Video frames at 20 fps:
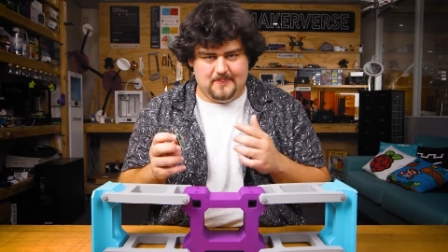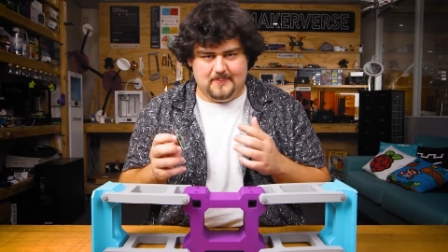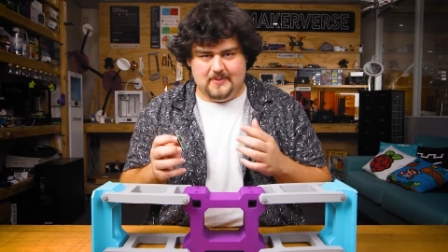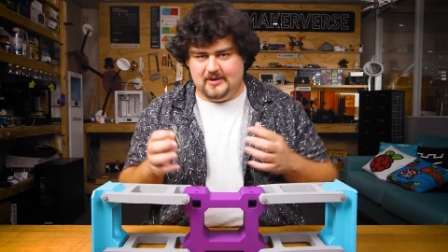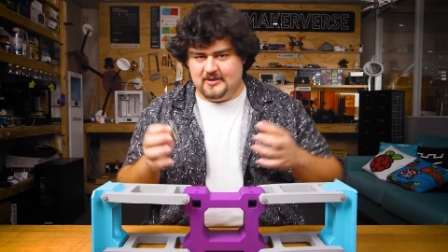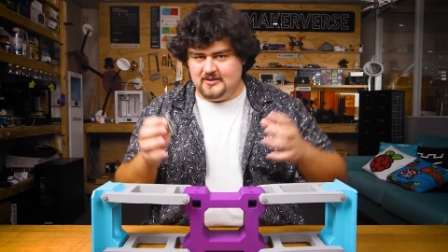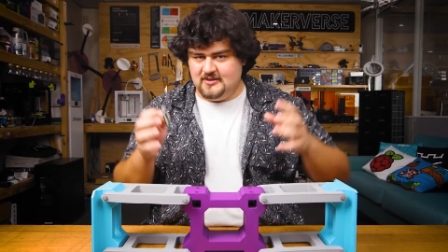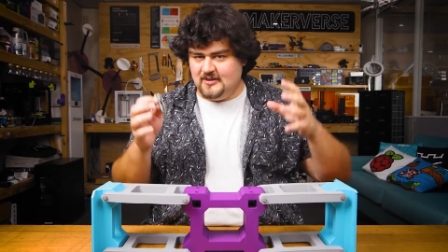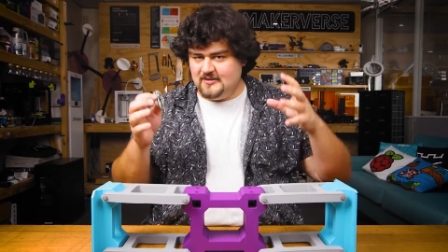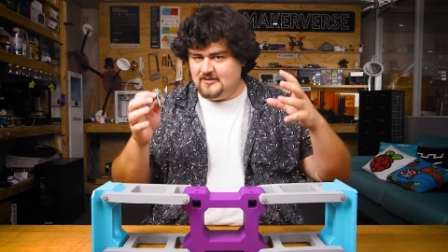
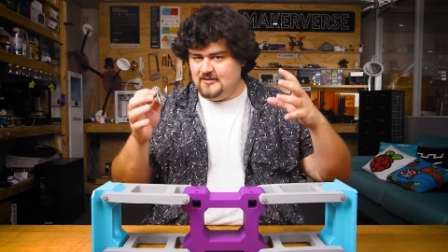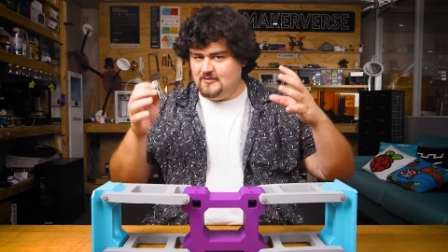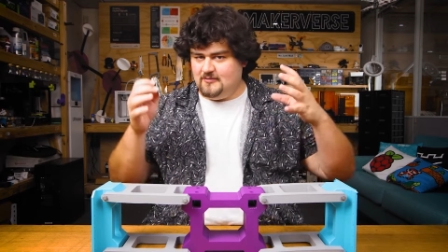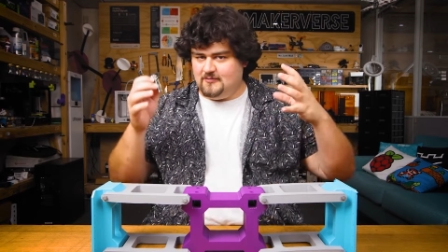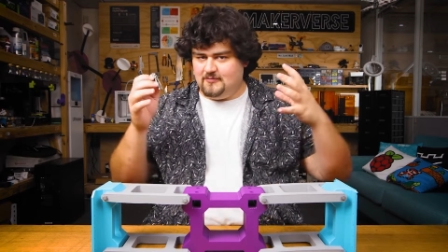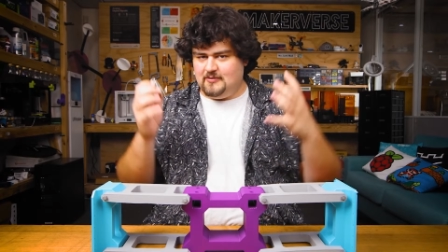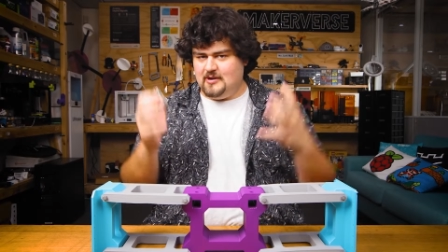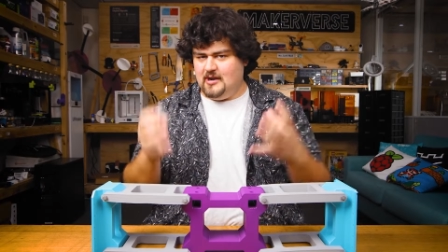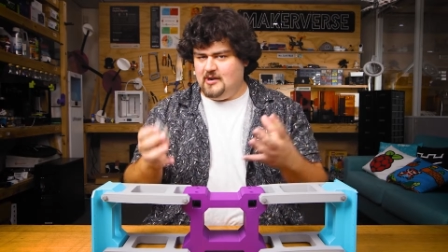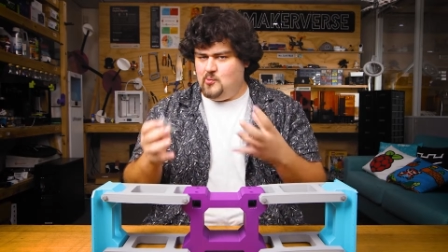but it
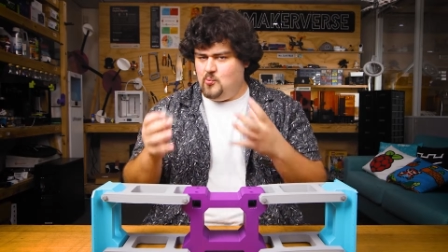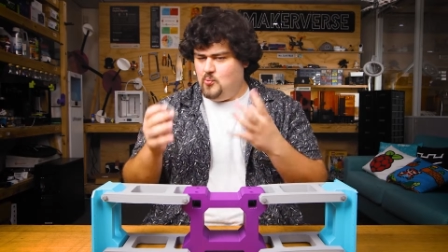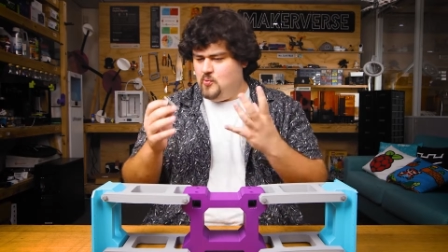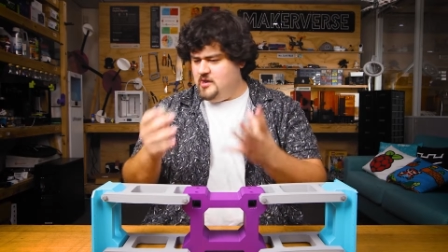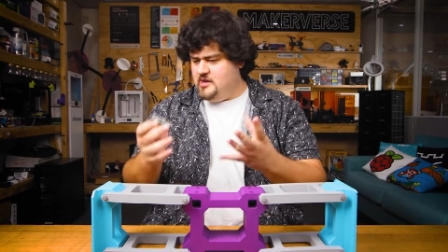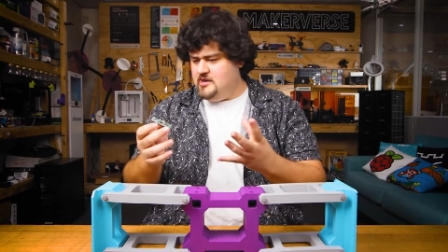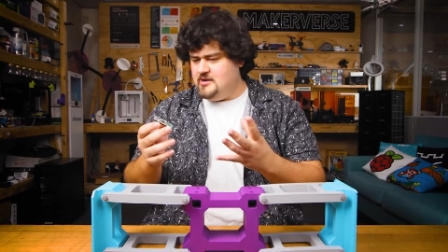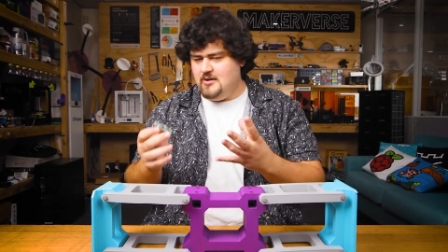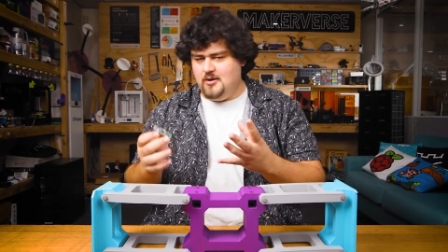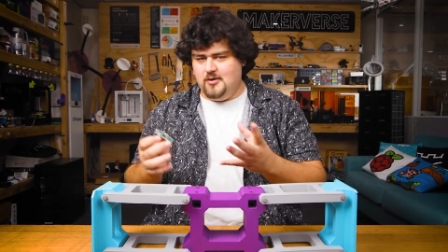doesn't run
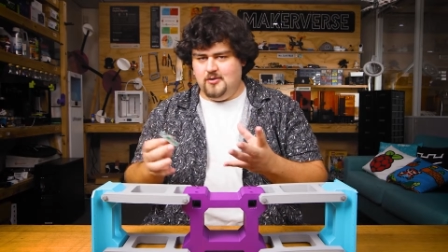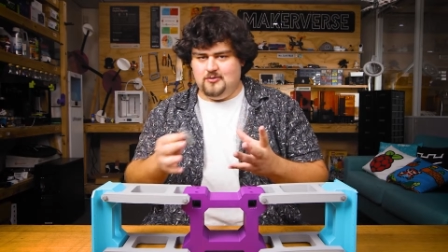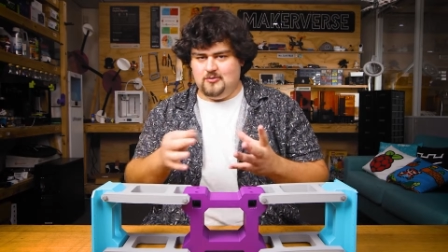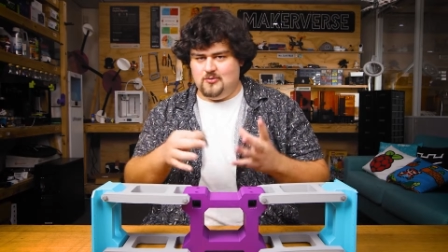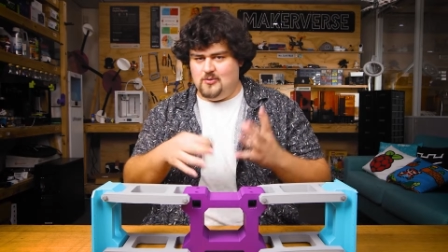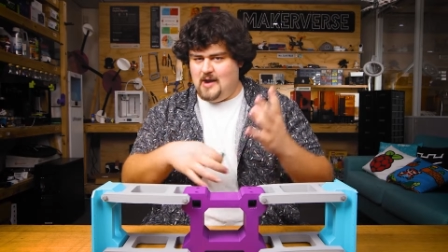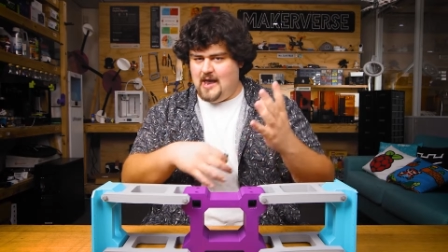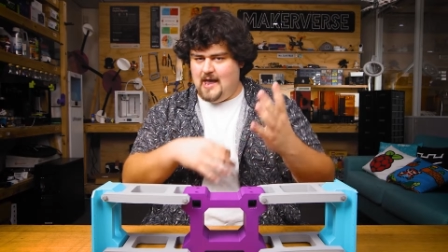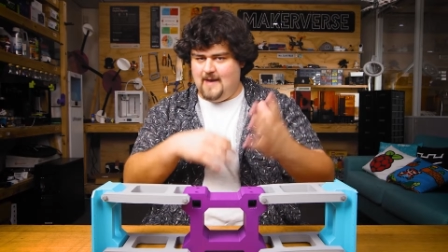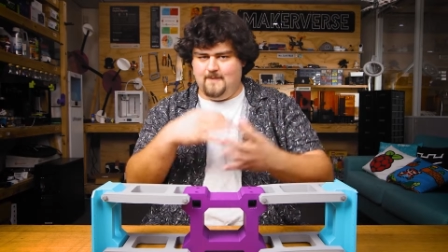Windows
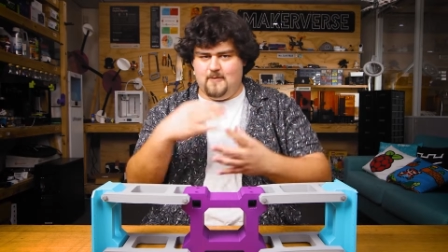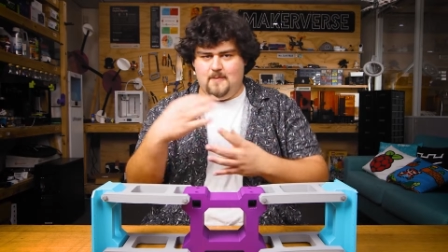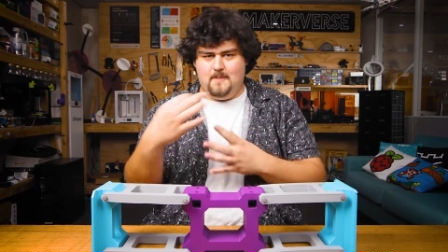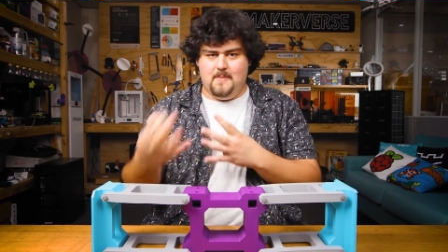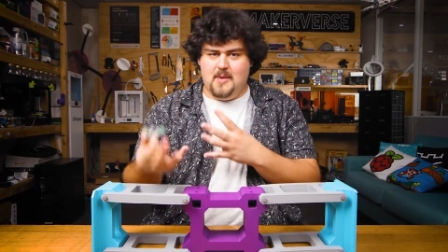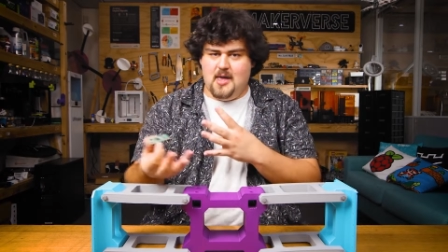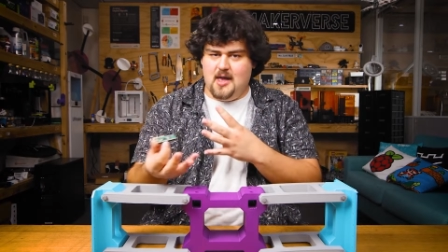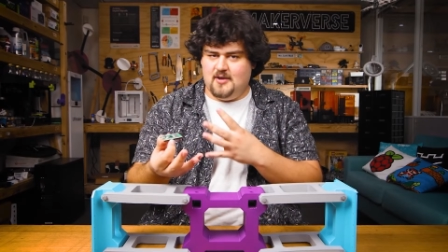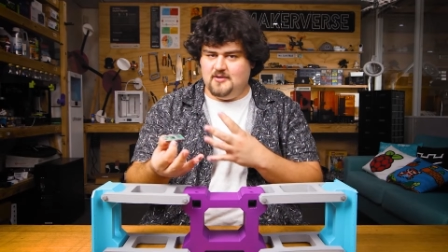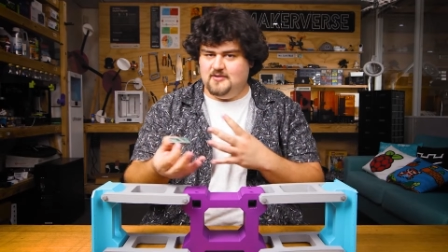or have a
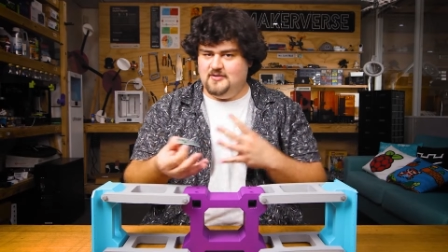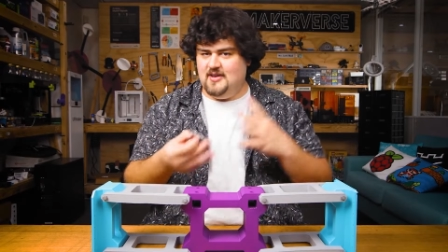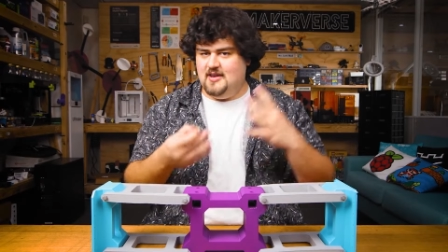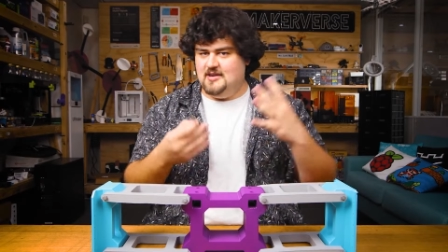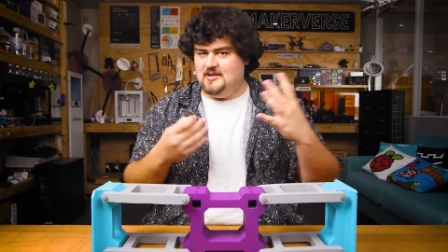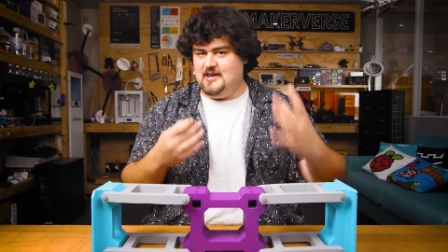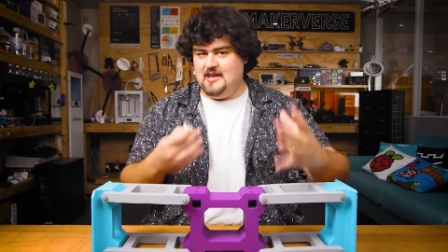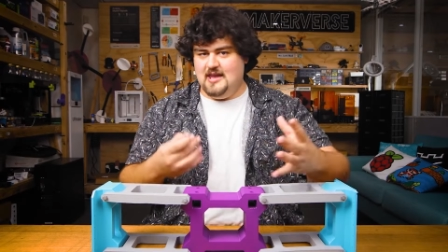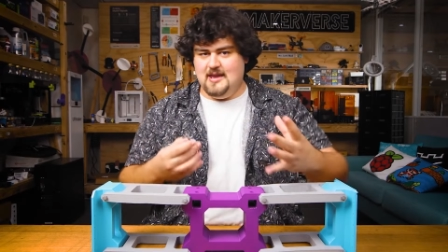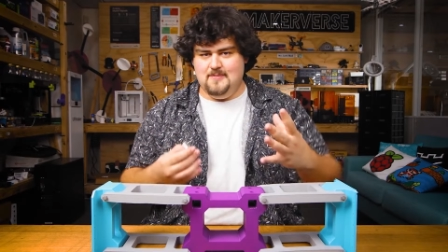mouse
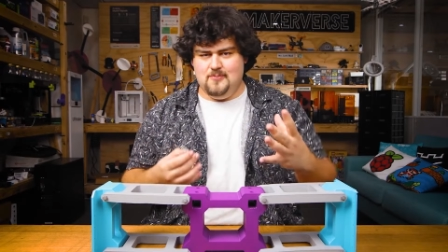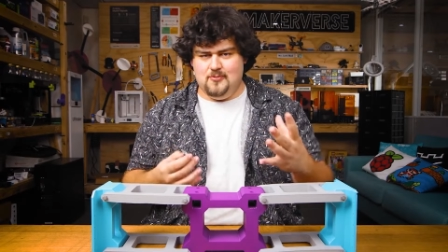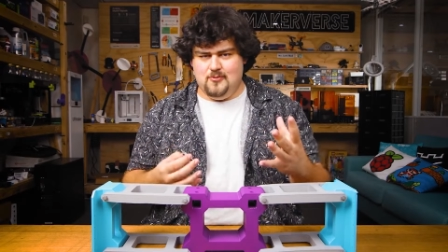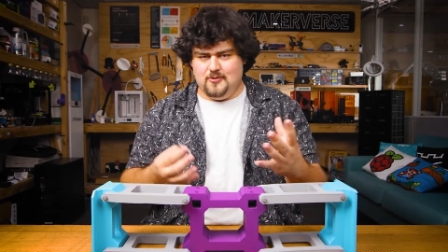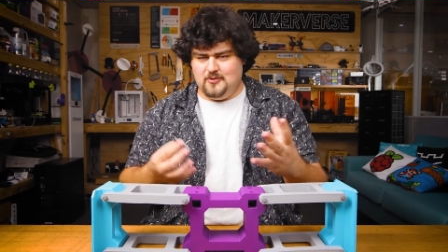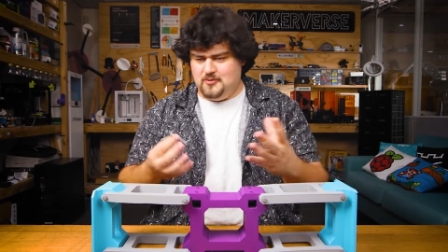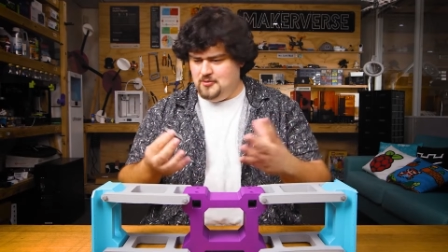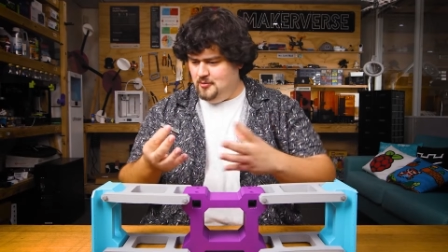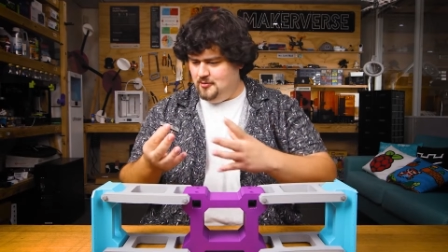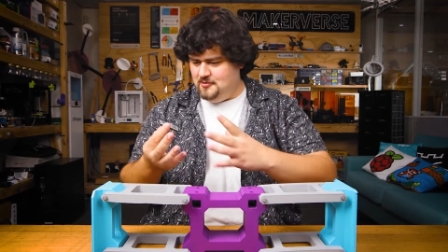and
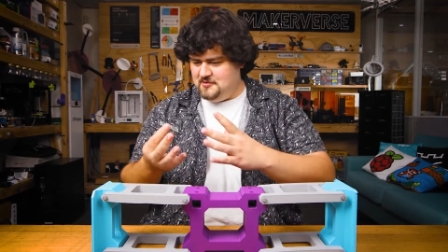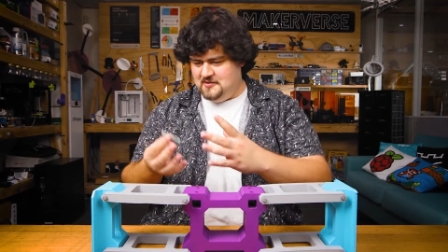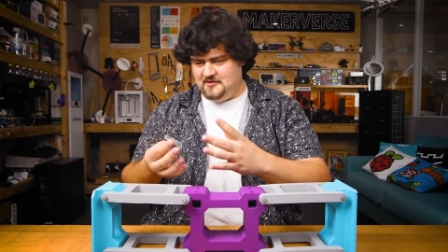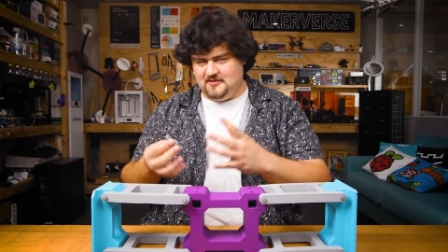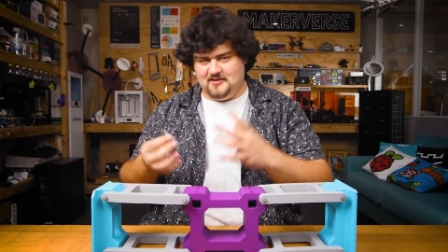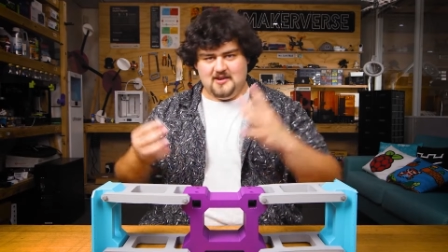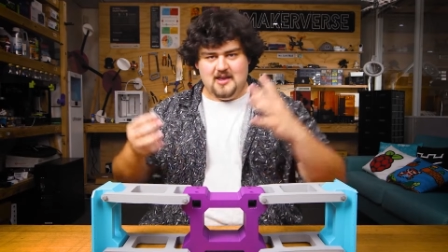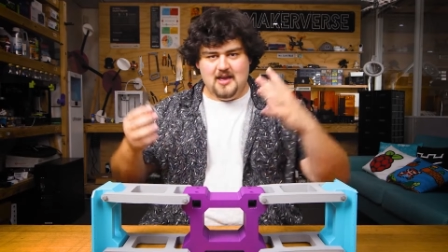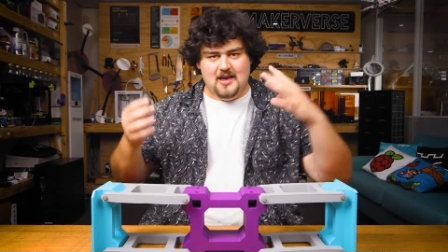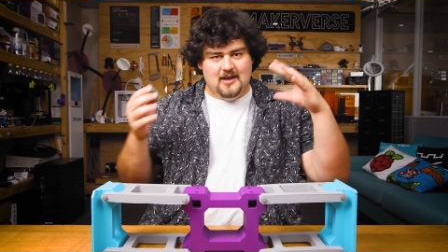keyboard, nor
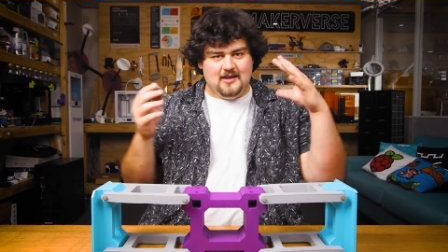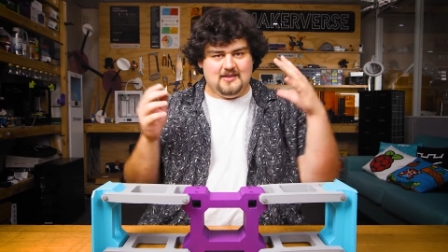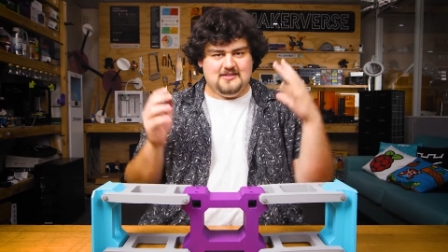does it